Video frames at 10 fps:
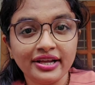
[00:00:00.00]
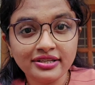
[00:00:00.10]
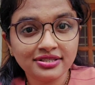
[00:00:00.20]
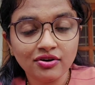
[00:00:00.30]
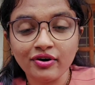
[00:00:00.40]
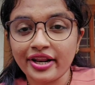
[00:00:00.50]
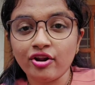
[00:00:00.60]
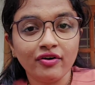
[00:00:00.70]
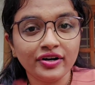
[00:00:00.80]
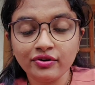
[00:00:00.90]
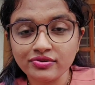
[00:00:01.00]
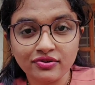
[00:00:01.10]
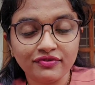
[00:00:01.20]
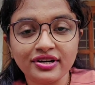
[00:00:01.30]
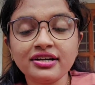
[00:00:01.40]
drugs or an
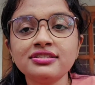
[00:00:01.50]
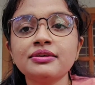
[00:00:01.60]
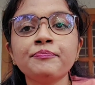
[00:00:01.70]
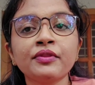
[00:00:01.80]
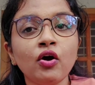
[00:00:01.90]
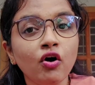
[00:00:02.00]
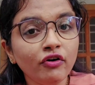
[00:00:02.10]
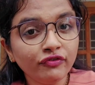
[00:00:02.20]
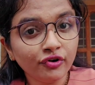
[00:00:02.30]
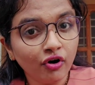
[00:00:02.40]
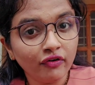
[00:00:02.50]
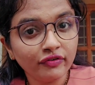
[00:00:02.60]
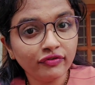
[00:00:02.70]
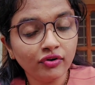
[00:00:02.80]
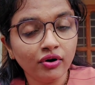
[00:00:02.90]
overdose of drugs. O for
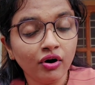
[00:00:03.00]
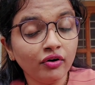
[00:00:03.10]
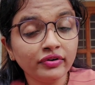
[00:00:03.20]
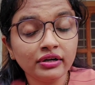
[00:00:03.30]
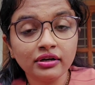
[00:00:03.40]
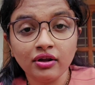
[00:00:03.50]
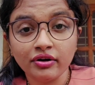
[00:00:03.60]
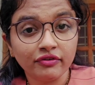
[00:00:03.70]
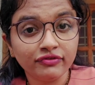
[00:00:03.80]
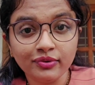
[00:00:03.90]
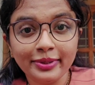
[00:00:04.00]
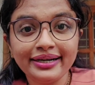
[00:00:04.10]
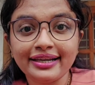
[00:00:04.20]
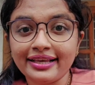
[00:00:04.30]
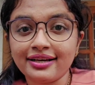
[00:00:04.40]
overload of
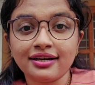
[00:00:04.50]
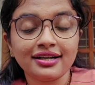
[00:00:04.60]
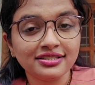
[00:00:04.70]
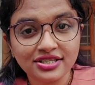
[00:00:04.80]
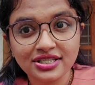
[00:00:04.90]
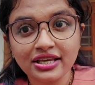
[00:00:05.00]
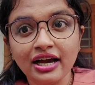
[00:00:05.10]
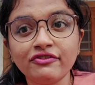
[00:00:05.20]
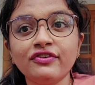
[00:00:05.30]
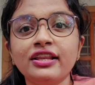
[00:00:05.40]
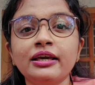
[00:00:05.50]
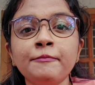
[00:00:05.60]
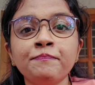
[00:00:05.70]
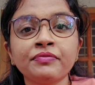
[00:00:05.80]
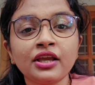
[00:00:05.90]
fluid like a congestive heart
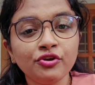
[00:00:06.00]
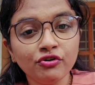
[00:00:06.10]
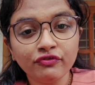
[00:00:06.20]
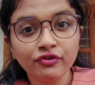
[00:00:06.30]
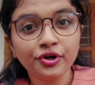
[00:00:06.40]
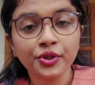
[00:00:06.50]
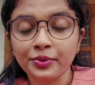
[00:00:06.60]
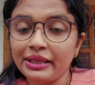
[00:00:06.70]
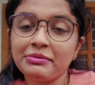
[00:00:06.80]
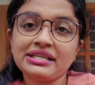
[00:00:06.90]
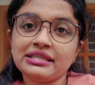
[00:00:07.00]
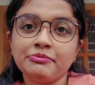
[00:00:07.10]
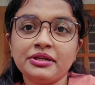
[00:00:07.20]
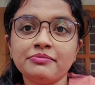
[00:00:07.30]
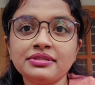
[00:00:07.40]
failure. U for uremic
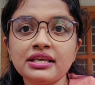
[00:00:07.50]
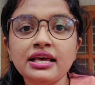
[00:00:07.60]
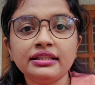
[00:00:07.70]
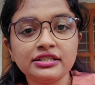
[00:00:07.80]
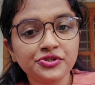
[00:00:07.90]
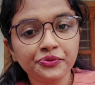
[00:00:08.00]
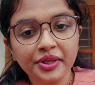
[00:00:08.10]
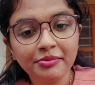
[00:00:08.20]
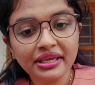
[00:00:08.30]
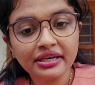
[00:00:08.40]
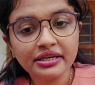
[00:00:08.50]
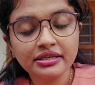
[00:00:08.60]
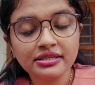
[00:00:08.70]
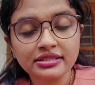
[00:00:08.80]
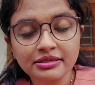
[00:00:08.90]
symptoms. This
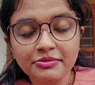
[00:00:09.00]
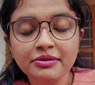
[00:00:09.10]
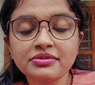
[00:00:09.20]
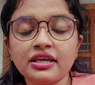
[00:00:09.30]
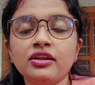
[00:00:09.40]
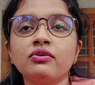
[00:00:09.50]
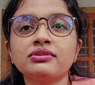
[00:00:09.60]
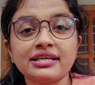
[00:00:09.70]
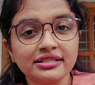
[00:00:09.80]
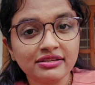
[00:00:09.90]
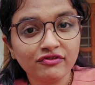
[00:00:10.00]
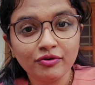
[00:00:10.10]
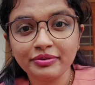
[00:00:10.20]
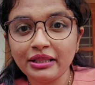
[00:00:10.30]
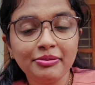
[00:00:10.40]
uremic symptoms includes
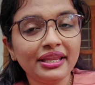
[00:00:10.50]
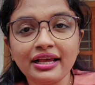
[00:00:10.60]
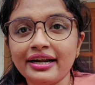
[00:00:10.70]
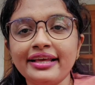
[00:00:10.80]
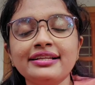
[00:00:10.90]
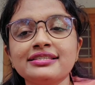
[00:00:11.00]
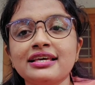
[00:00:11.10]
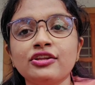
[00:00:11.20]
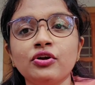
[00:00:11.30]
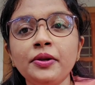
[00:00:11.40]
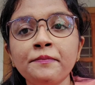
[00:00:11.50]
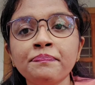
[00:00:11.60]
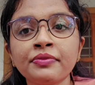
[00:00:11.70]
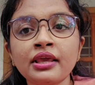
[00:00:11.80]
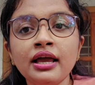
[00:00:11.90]
encephalopathy, pericarditis and all.
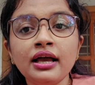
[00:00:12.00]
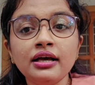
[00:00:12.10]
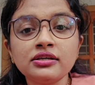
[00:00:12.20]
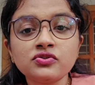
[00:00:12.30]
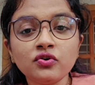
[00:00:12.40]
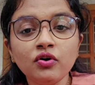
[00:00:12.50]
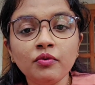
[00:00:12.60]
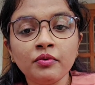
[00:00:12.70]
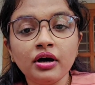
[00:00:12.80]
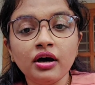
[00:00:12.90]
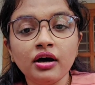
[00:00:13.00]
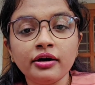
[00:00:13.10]
So,